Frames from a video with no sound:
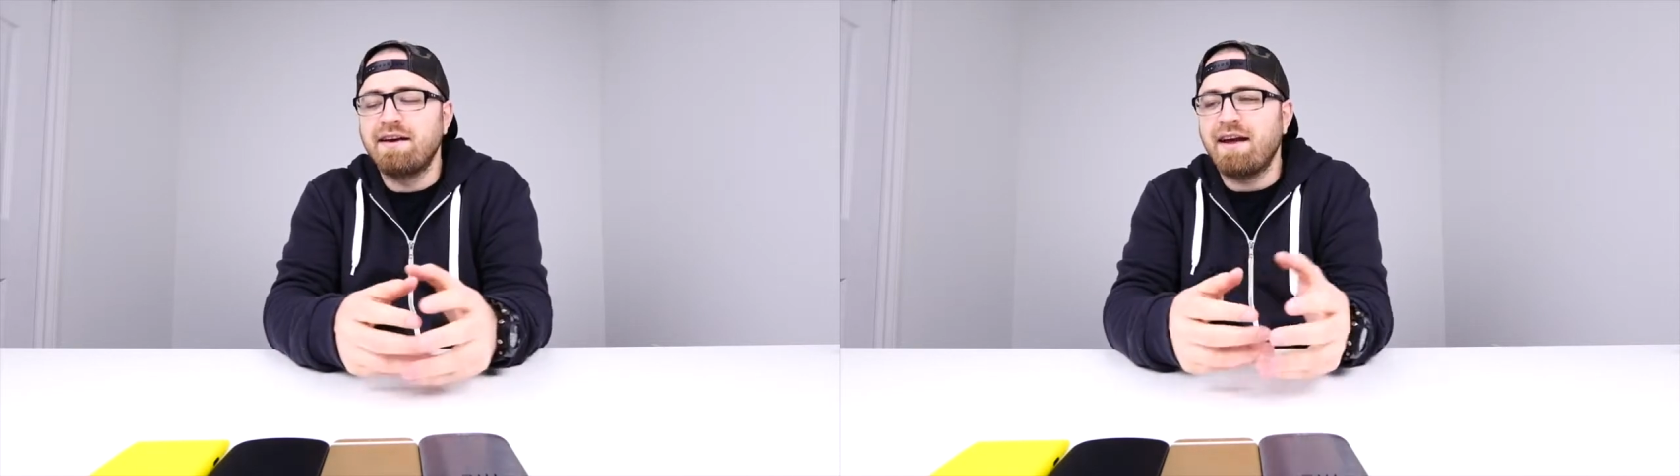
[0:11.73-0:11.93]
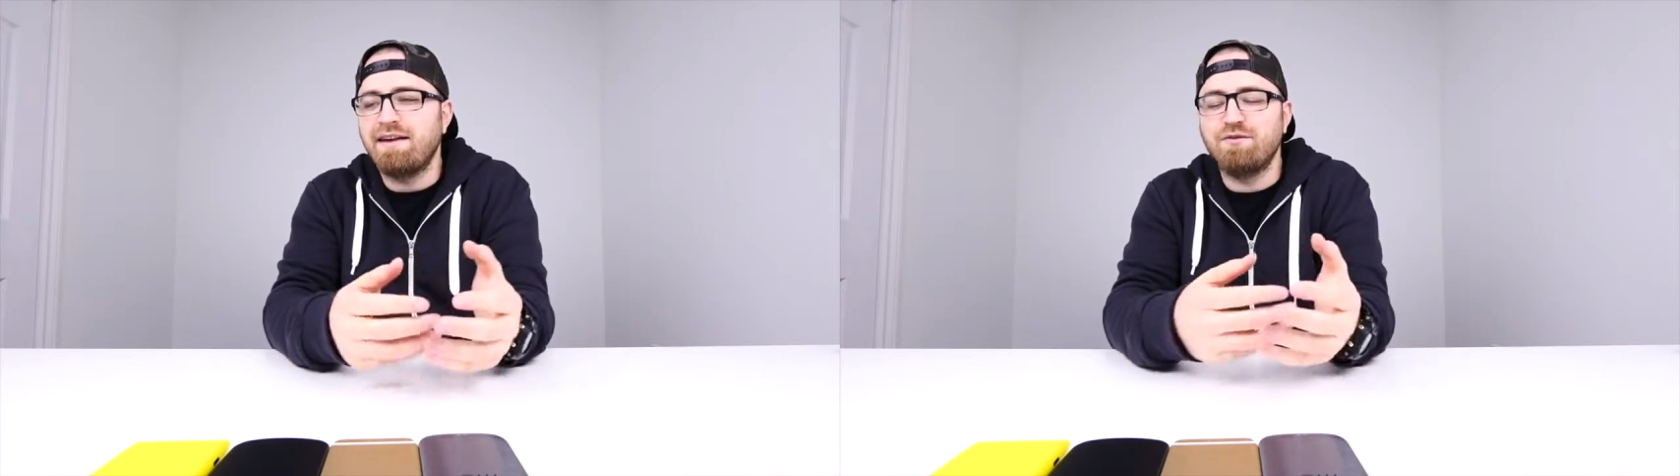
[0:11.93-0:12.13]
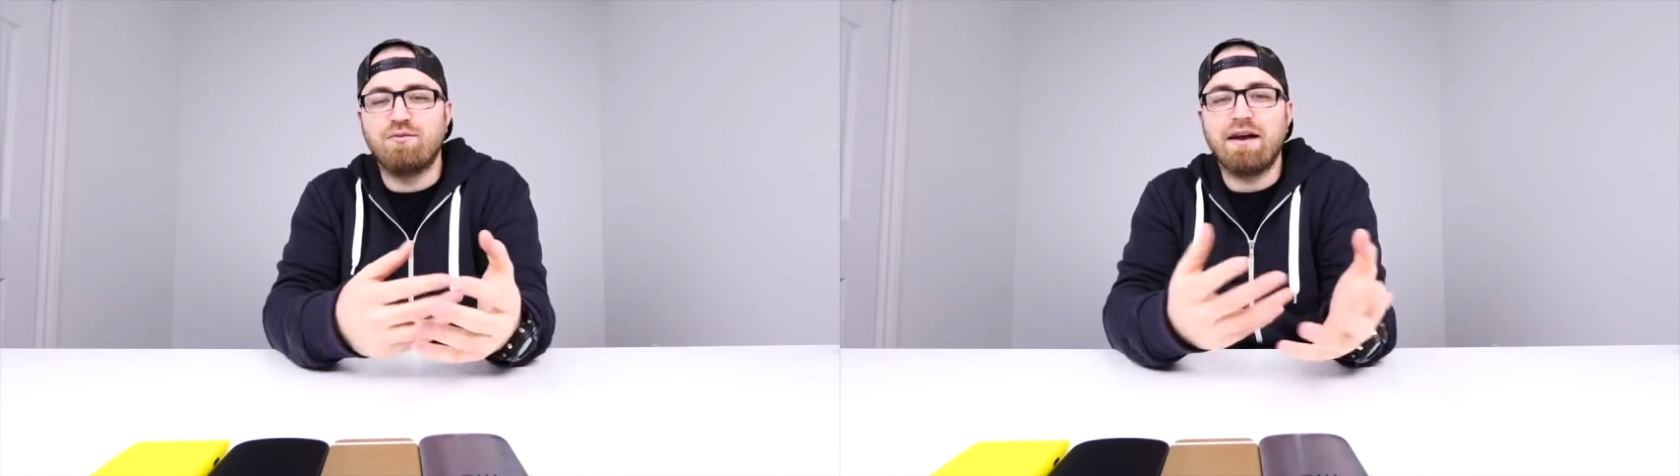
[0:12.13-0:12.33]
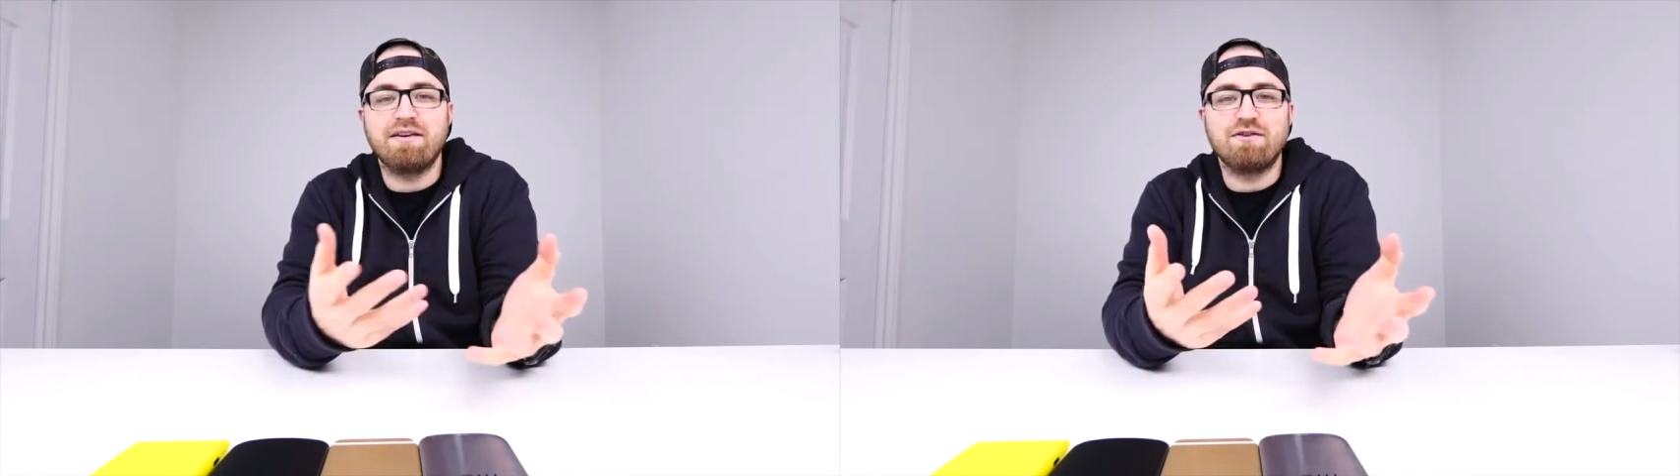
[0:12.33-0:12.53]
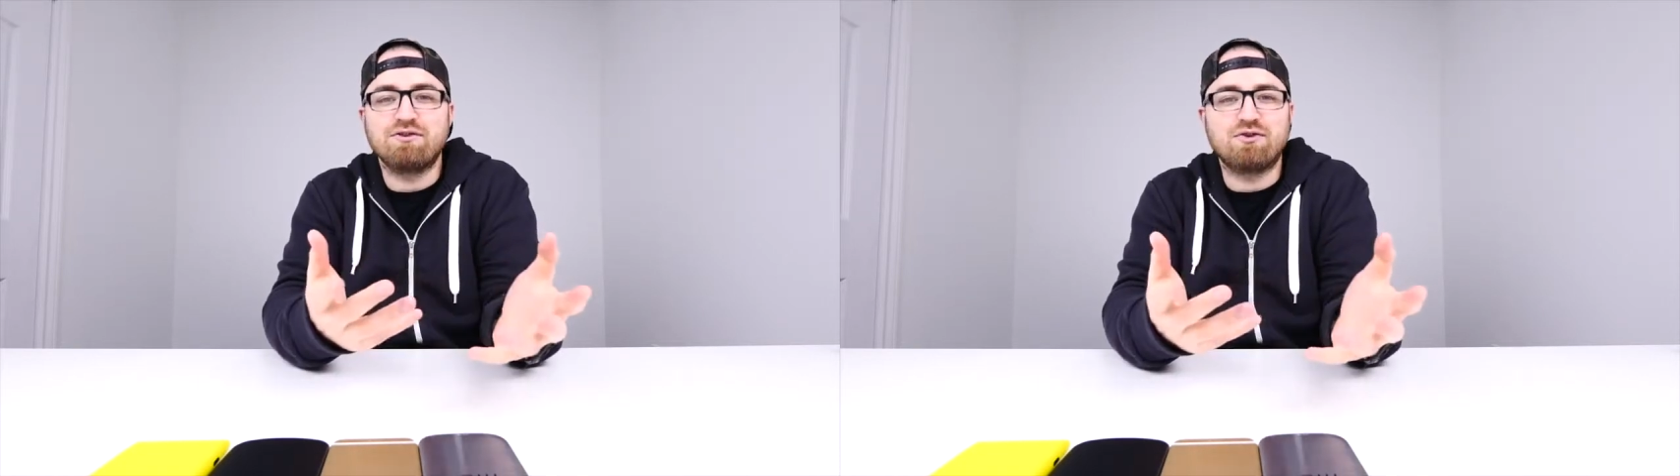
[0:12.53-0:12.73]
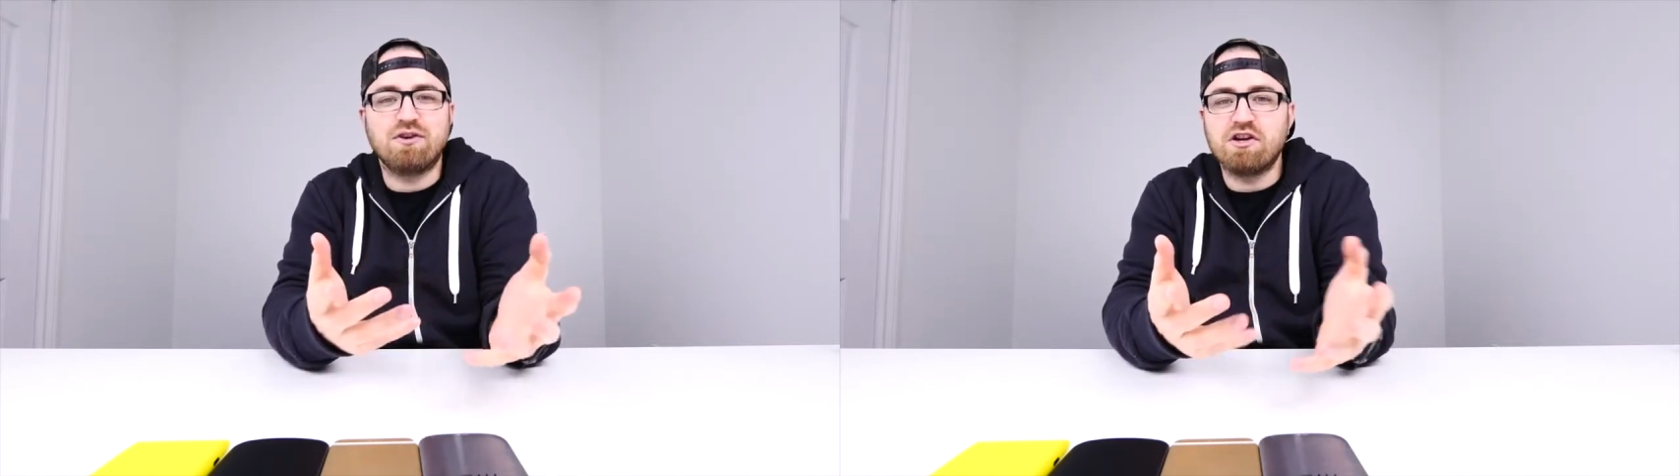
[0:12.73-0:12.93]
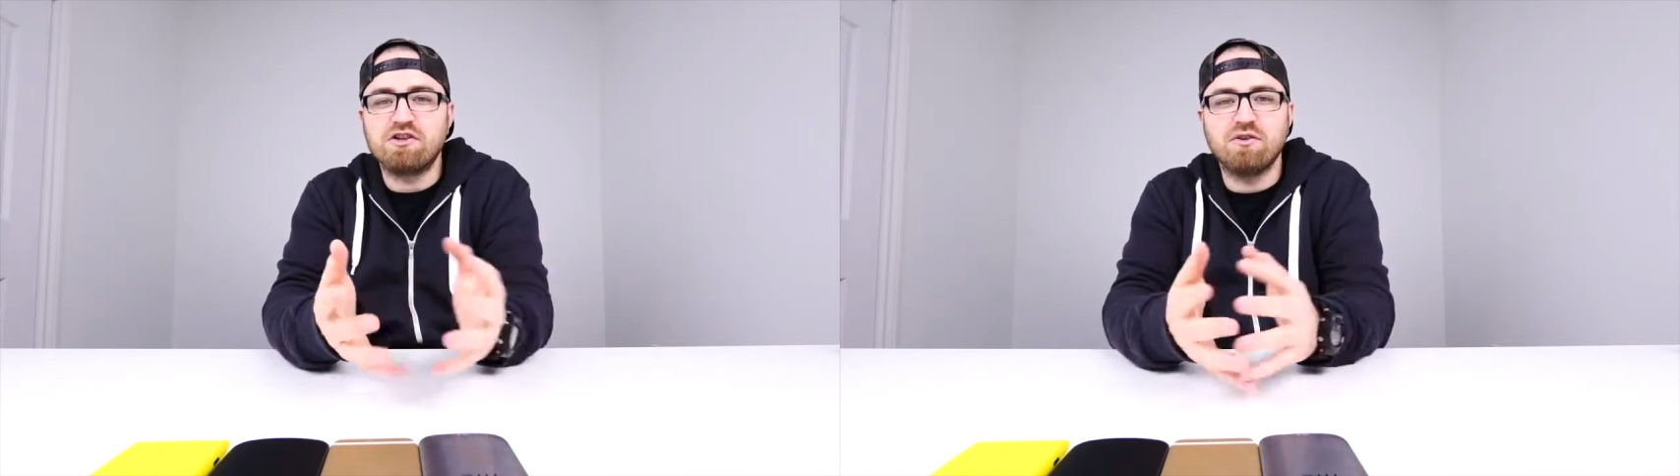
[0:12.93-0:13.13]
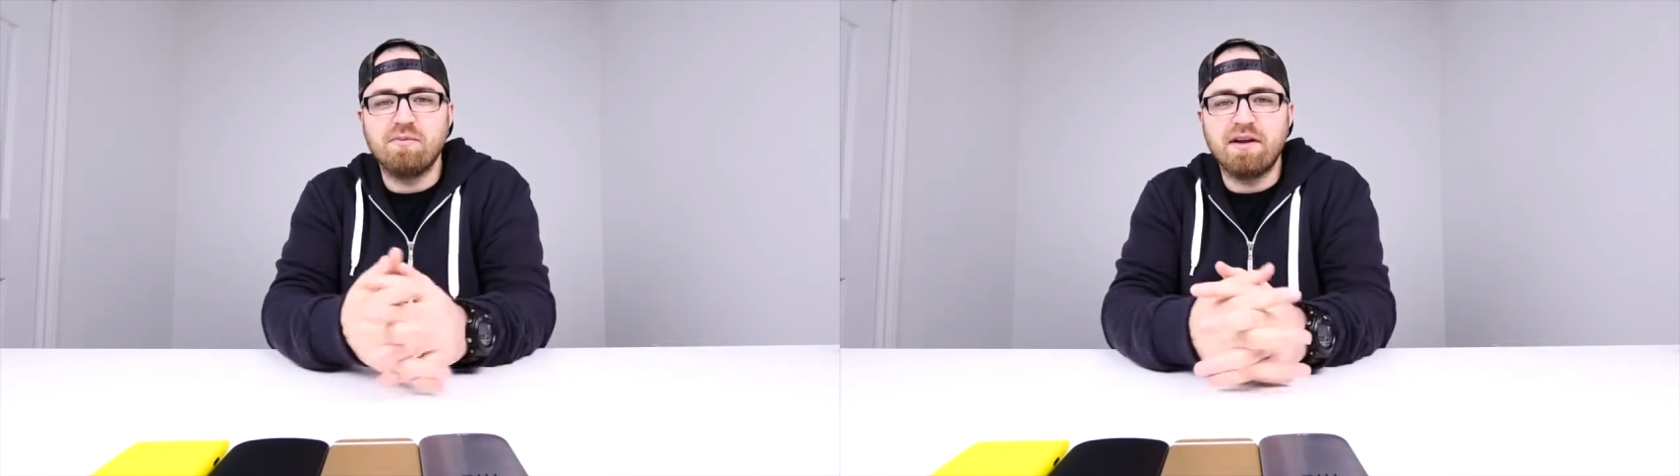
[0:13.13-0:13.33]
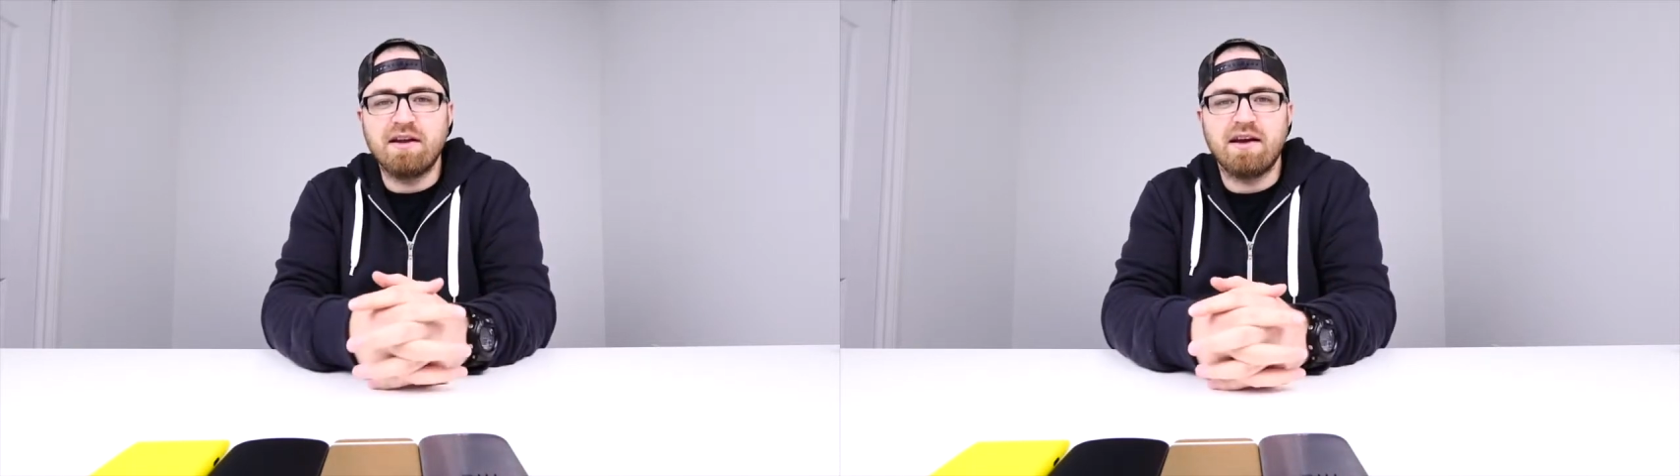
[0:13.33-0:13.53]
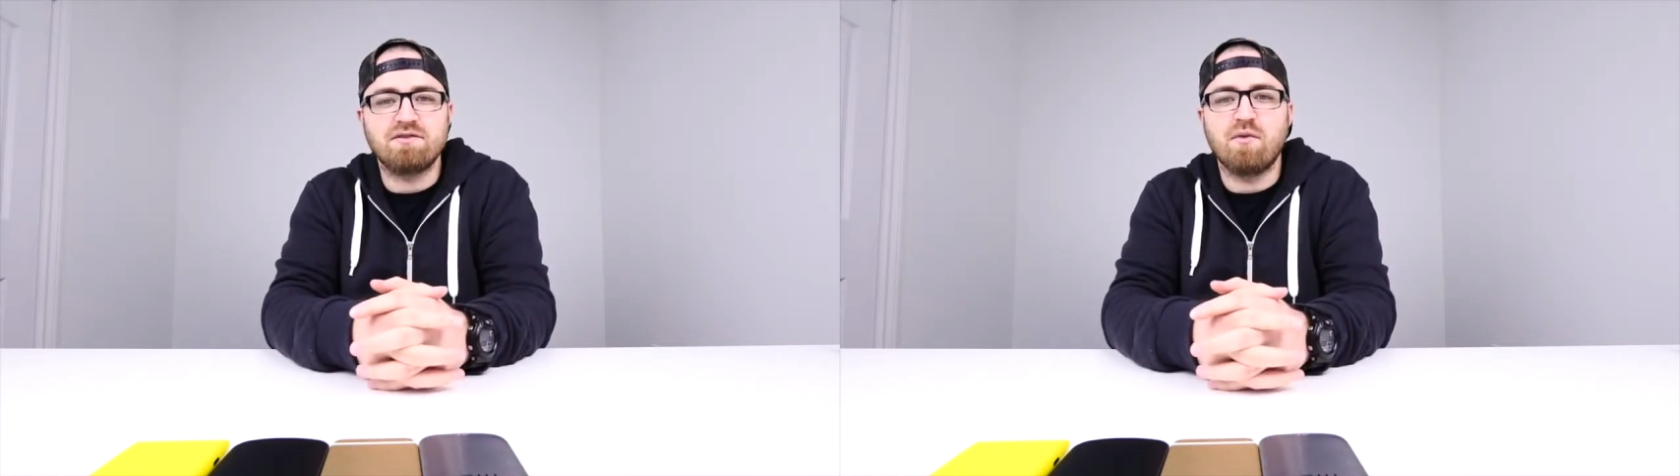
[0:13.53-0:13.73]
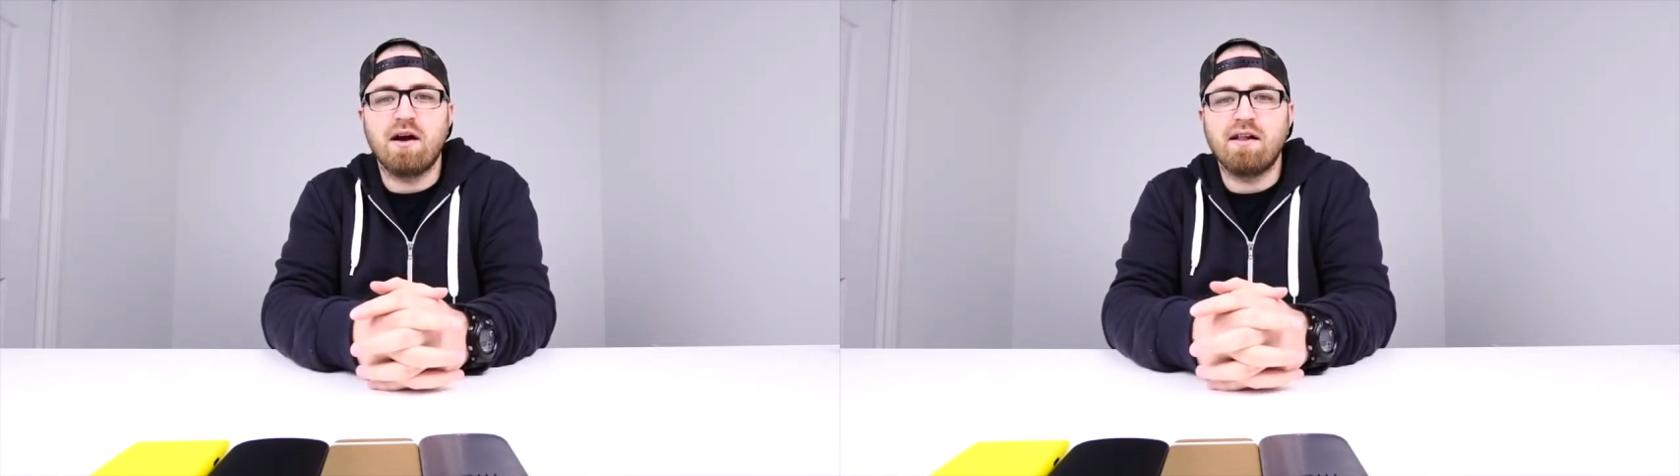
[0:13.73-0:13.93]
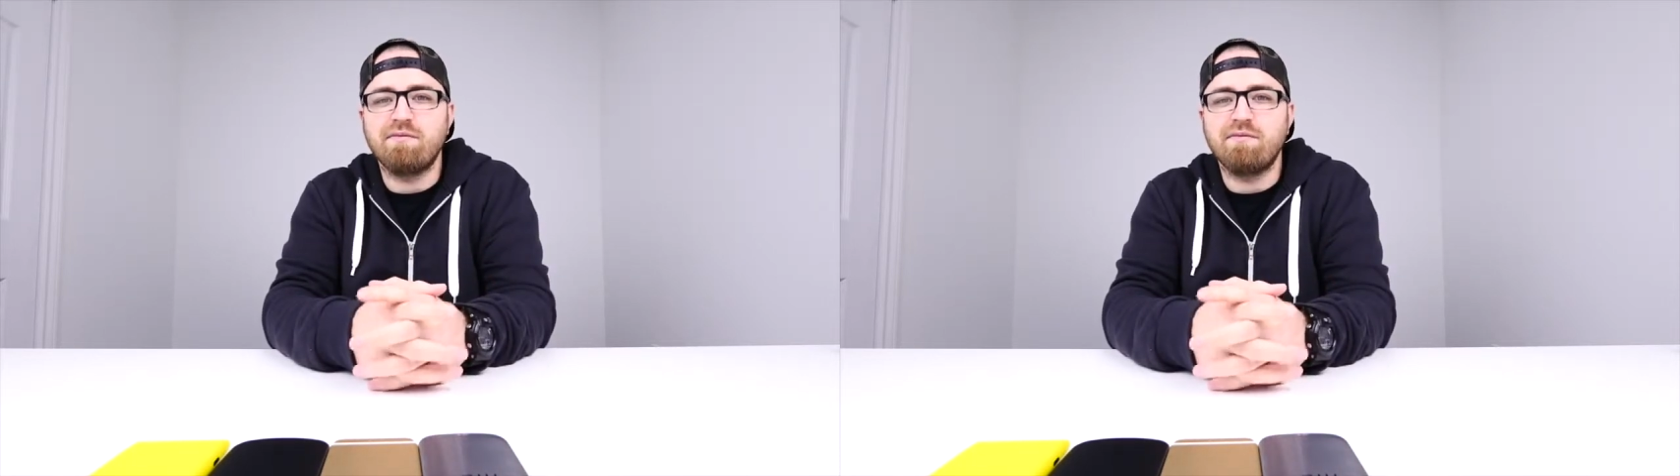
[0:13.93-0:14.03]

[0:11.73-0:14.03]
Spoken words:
and regular traditional media as well.